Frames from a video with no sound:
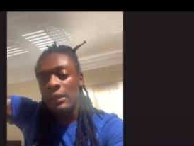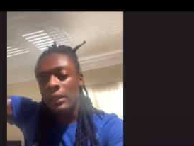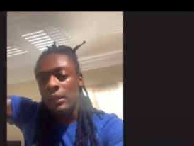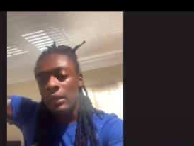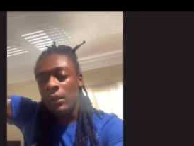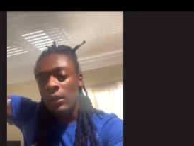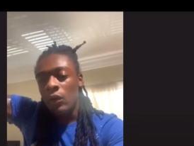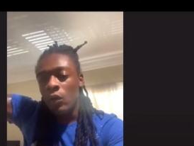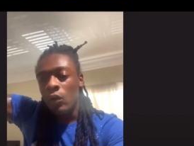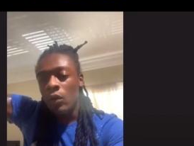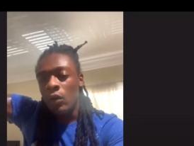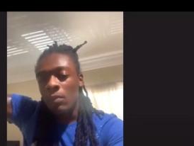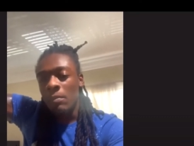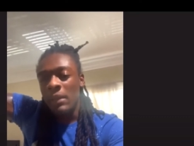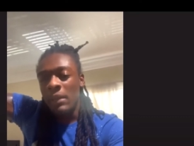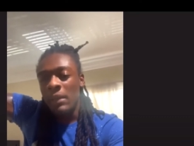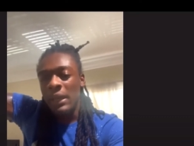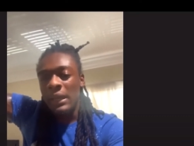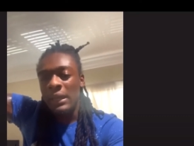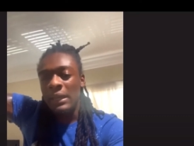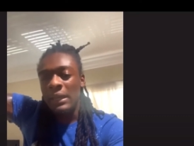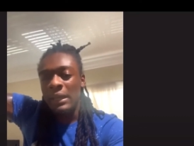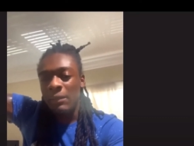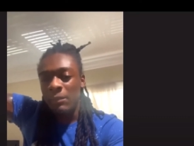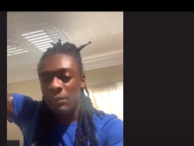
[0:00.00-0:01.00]
or a man
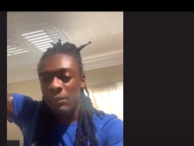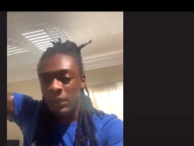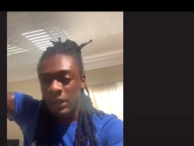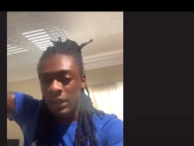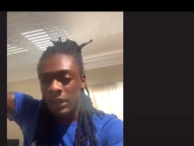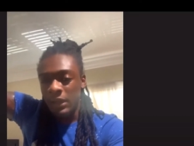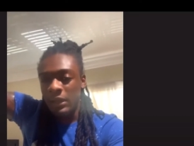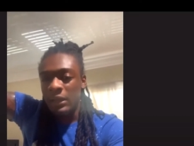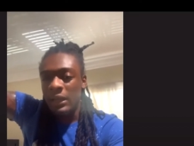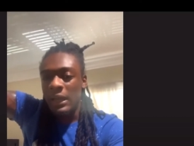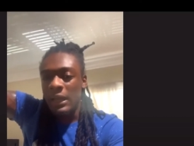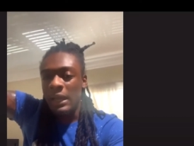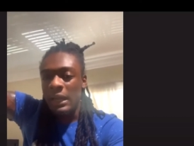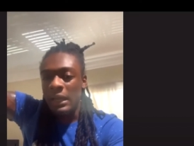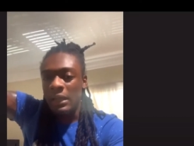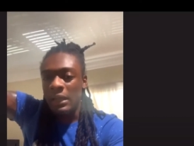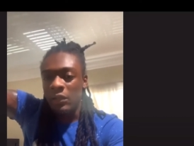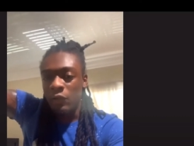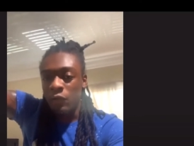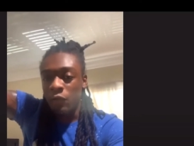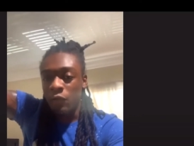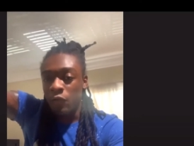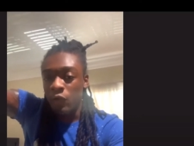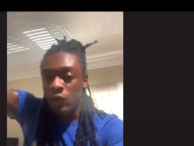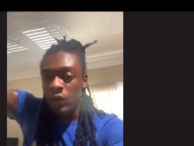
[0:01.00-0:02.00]
that be like at the
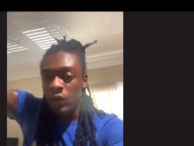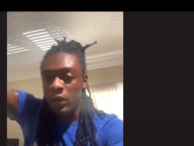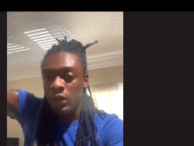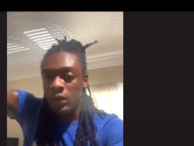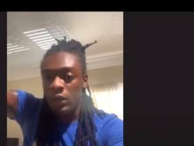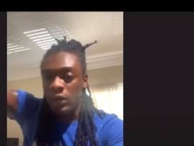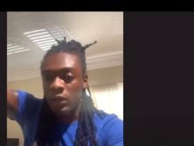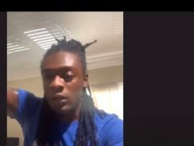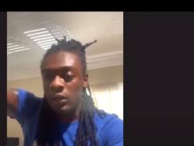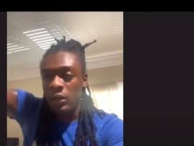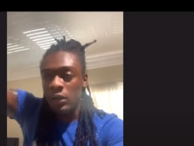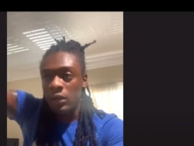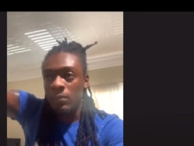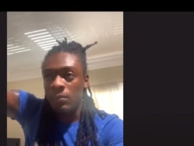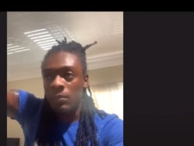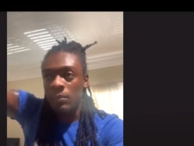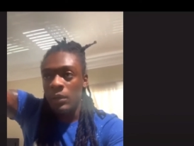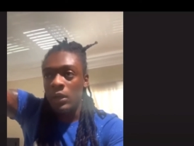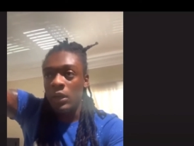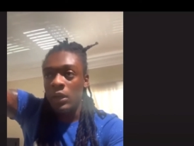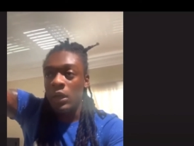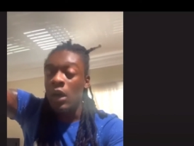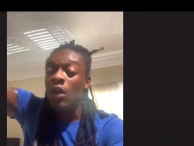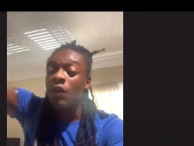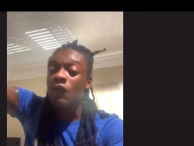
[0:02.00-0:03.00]
front of the
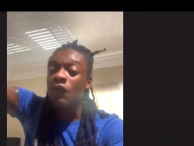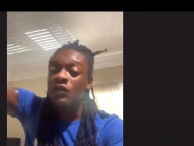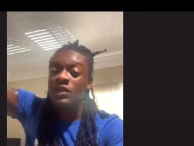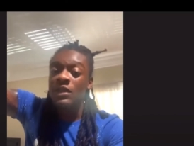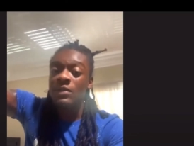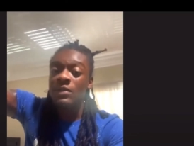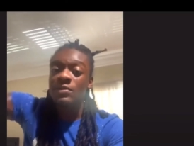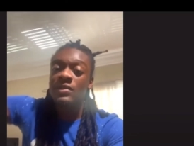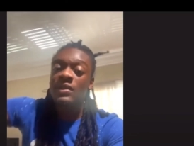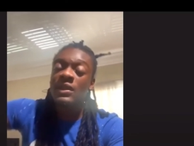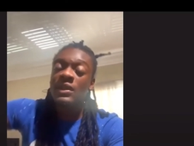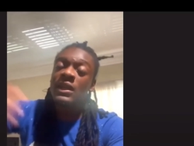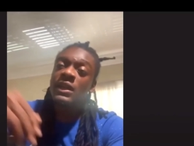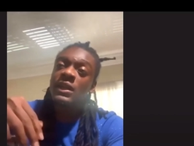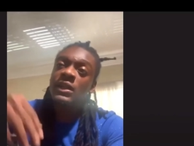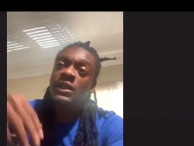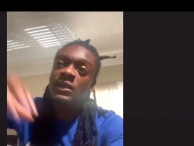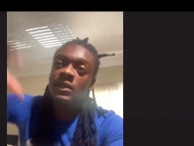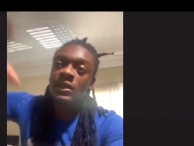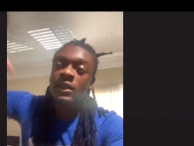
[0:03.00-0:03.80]
office upstairs,